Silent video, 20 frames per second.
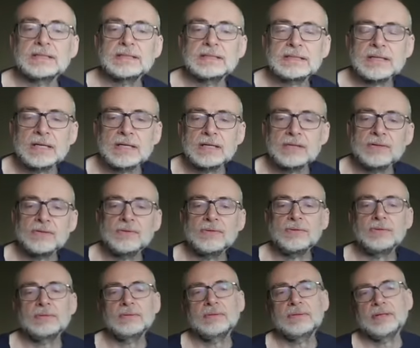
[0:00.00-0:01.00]

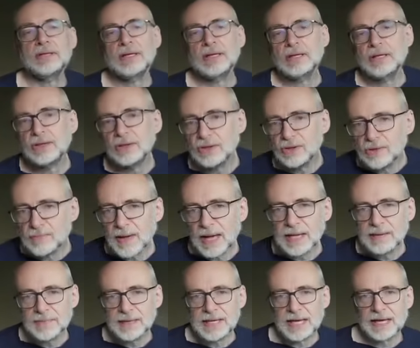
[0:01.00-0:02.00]
So you
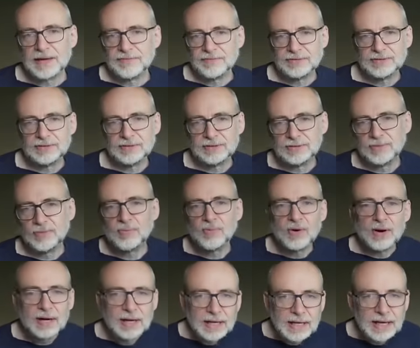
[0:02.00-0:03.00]
maybe have to
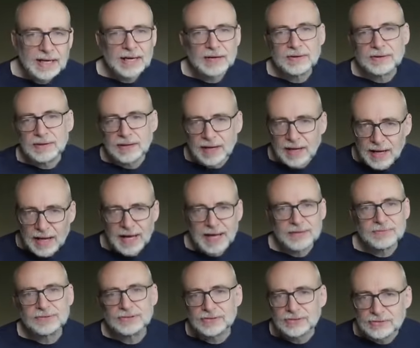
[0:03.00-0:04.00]
work out
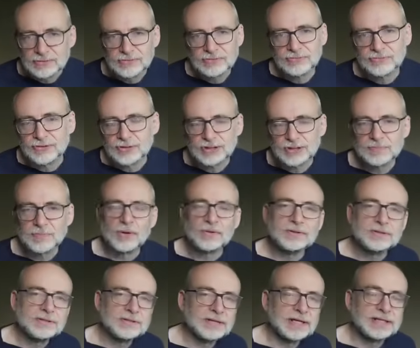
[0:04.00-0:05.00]
how to
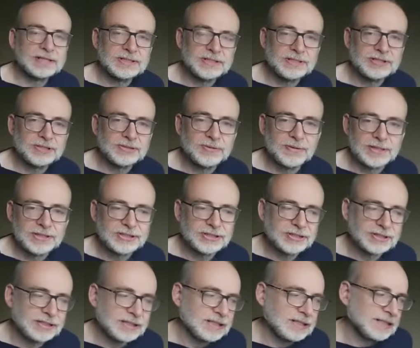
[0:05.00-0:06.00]
respond to that
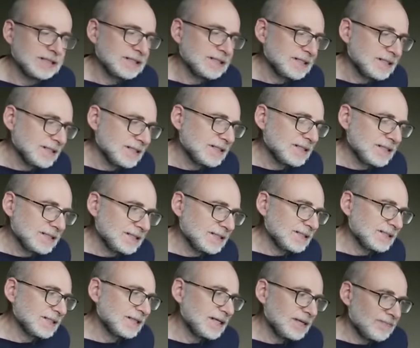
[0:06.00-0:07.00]
situation.
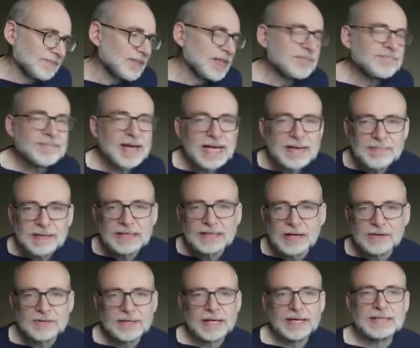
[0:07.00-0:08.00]
Maybe
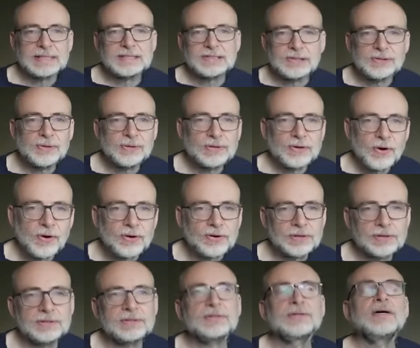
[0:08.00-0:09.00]
don't get too
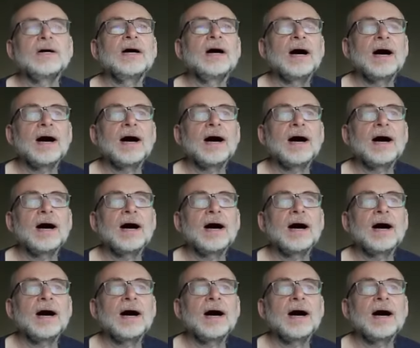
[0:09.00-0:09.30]
annoyed,